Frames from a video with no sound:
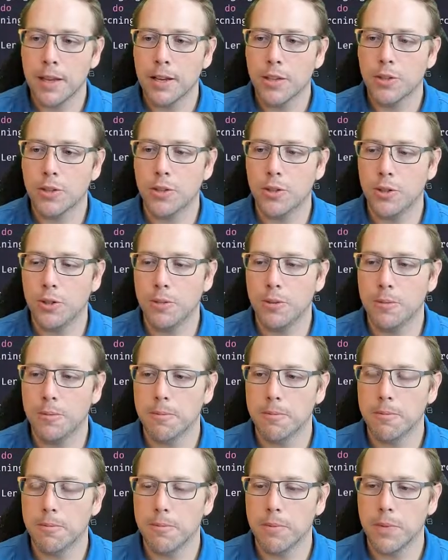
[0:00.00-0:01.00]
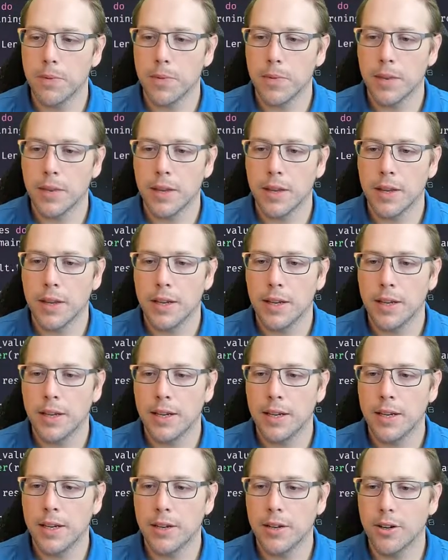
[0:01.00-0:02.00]
So
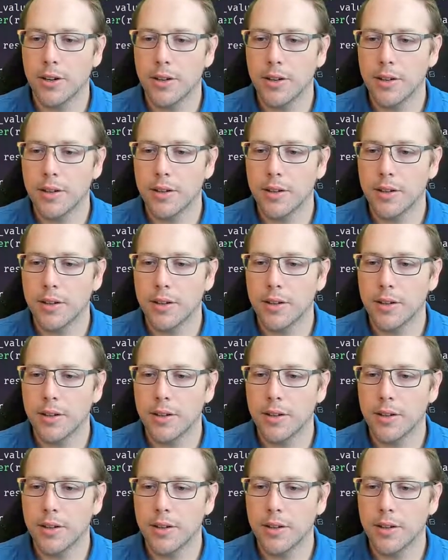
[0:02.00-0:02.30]
here,